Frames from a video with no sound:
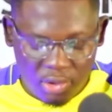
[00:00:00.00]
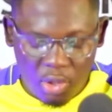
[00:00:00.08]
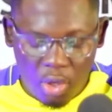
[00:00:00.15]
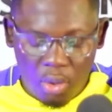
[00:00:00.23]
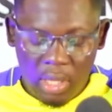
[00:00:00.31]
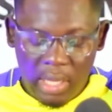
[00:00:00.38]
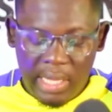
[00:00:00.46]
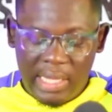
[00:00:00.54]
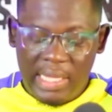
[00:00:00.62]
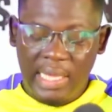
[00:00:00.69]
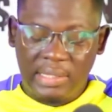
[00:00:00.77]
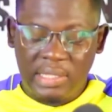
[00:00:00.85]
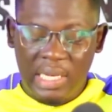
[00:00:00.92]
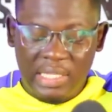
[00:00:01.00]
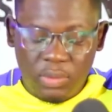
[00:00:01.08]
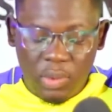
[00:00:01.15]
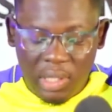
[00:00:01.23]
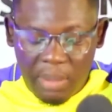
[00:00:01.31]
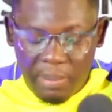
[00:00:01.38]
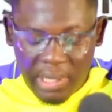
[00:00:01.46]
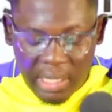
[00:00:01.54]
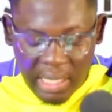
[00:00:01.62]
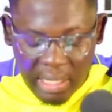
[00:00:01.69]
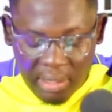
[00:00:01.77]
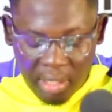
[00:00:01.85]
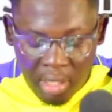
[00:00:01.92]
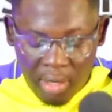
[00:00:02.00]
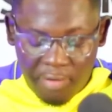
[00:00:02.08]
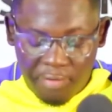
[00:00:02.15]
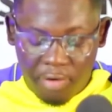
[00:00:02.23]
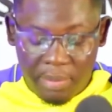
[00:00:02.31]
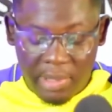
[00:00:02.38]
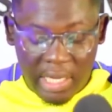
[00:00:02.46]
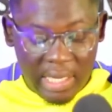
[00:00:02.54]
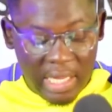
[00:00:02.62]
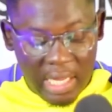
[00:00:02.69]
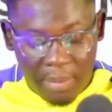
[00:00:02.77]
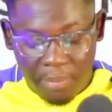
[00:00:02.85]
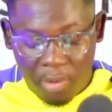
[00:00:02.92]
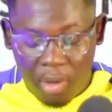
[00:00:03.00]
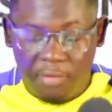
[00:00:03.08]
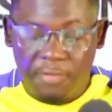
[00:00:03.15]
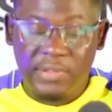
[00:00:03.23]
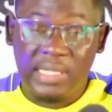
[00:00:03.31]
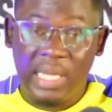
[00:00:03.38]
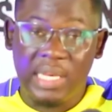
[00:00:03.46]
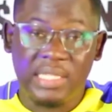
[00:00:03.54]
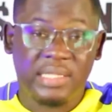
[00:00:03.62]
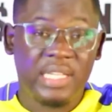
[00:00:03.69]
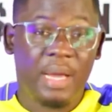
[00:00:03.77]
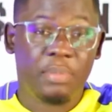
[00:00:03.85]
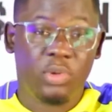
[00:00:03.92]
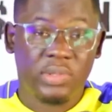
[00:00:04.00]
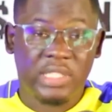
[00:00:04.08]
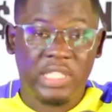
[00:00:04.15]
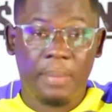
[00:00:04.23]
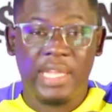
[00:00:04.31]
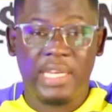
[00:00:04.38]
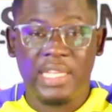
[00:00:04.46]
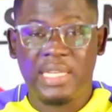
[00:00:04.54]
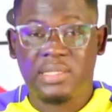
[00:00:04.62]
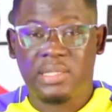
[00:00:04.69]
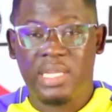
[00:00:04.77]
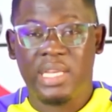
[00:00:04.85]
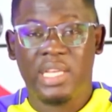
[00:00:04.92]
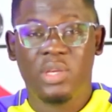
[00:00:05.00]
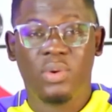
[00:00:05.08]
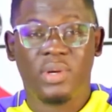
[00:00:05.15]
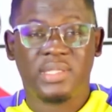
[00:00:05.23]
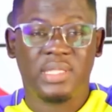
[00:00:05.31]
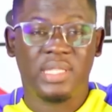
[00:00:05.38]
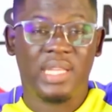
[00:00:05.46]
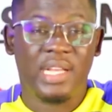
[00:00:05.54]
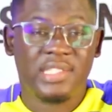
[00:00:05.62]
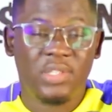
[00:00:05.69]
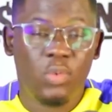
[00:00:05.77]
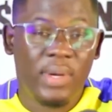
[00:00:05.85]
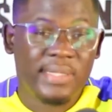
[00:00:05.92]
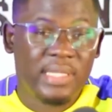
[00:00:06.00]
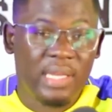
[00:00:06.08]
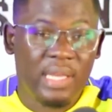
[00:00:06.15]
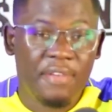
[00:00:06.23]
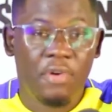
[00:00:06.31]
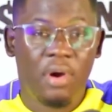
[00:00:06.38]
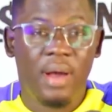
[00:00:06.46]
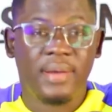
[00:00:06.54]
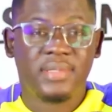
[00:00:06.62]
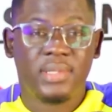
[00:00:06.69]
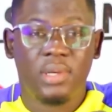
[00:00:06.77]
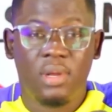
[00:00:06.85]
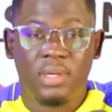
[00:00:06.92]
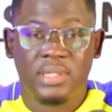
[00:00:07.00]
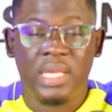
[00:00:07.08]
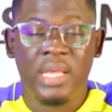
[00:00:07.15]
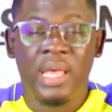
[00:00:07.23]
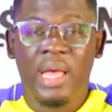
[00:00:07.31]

So yes, let's quickly begin from the camp of Salis Abdos Samed. Yesterday he was in action once again for RC Lens.